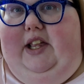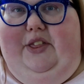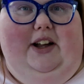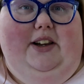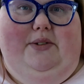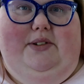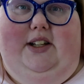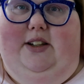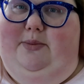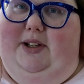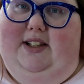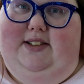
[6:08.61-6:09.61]
thought it was going to
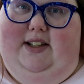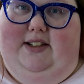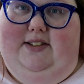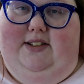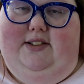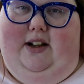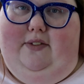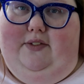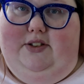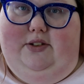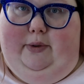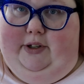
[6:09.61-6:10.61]
be as nice and soft
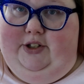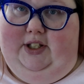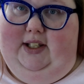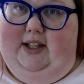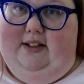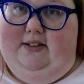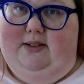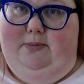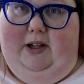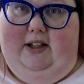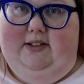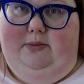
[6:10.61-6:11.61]
and squishy as the
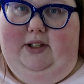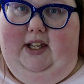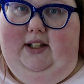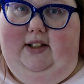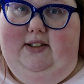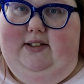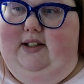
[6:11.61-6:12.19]
blossom cake is,